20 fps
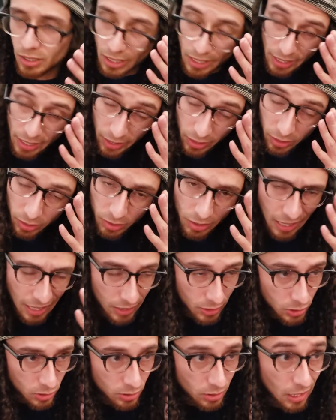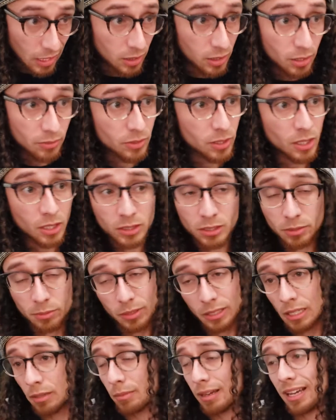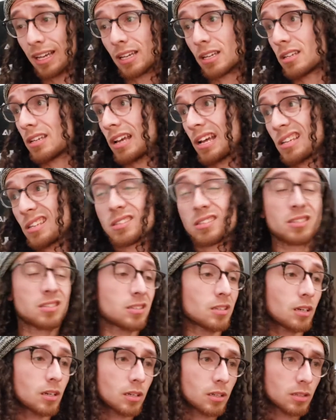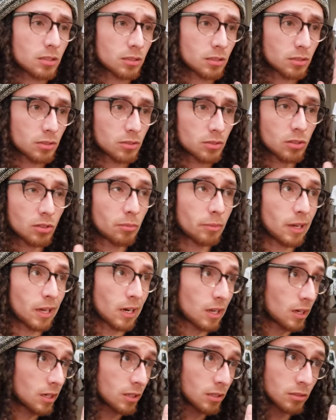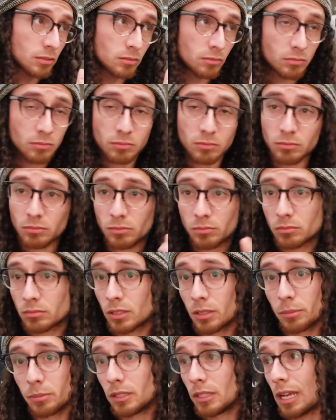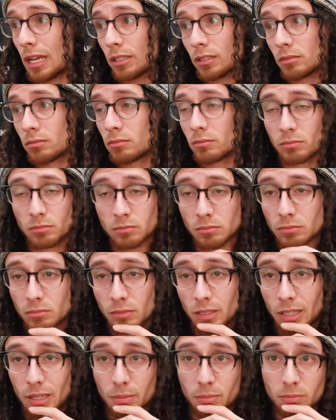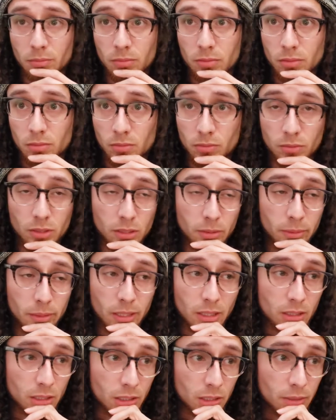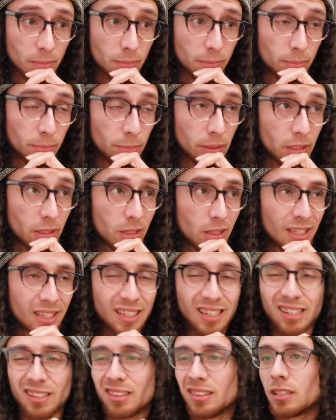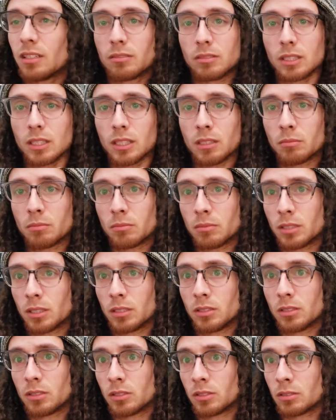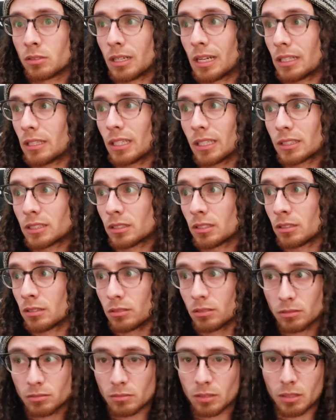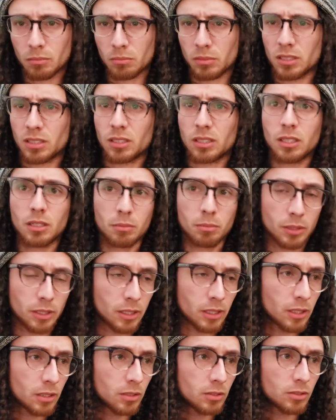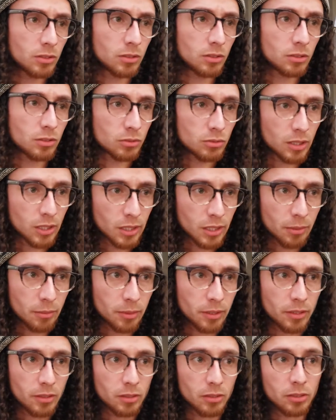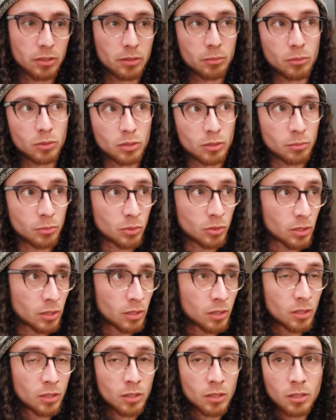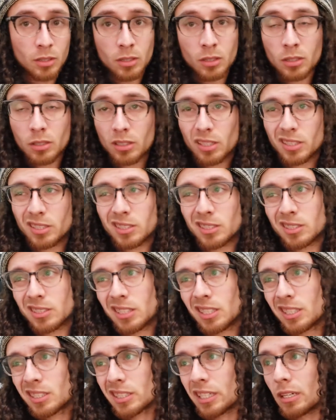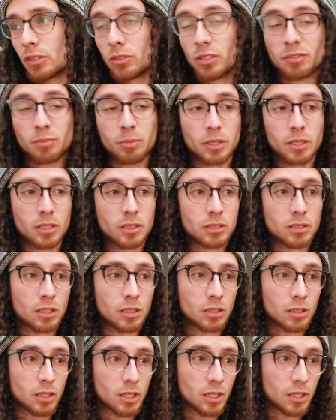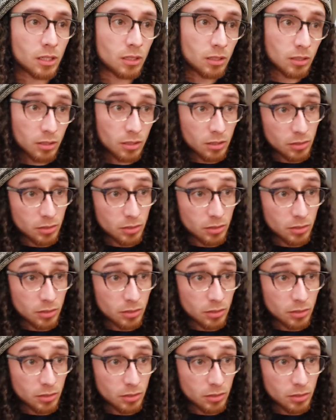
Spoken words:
I love the concept of the game. I suck so bad at it. I mean, I'm really bad at that game, but I love the game. And you know, I'd like to, gonna keep playing it, you know, try to get better, learn more and more. It's kind of rough because online,